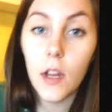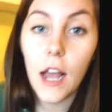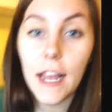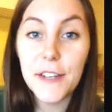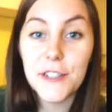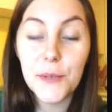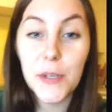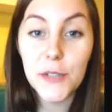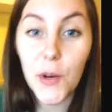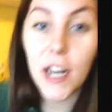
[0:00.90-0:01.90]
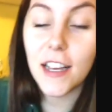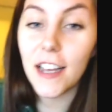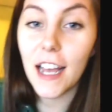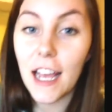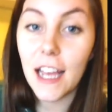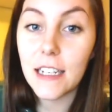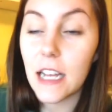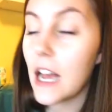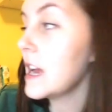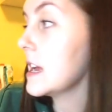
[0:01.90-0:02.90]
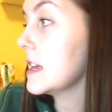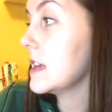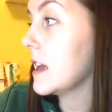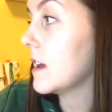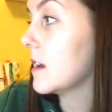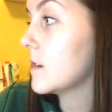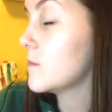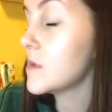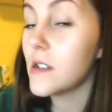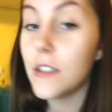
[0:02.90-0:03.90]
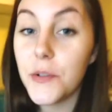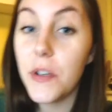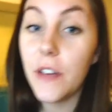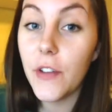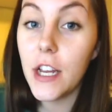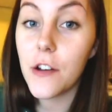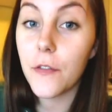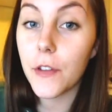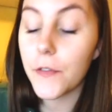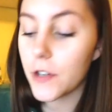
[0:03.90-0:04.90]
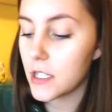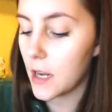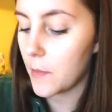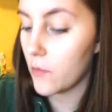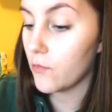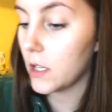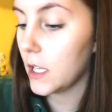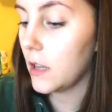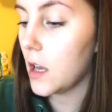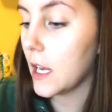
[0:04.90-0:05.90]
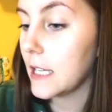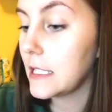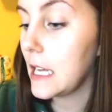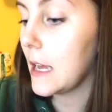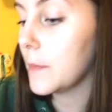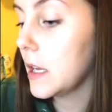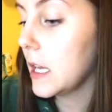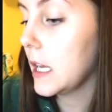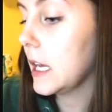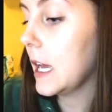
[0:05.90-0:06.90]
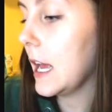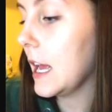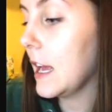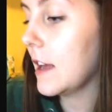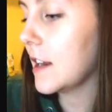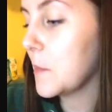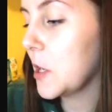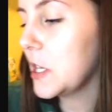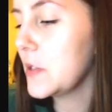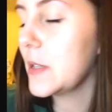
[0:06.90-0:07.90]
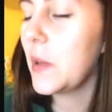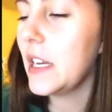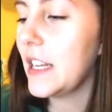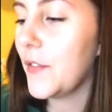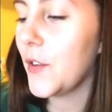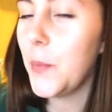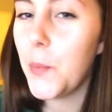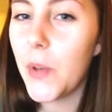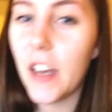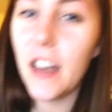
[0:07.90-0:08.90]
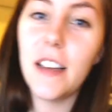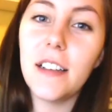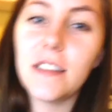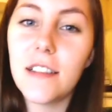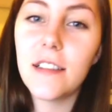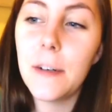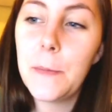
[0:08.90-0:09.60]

Hi YouTube, it's Raina, and I am doing a video for the first time in a really long ass time. And I'm gonna do something different because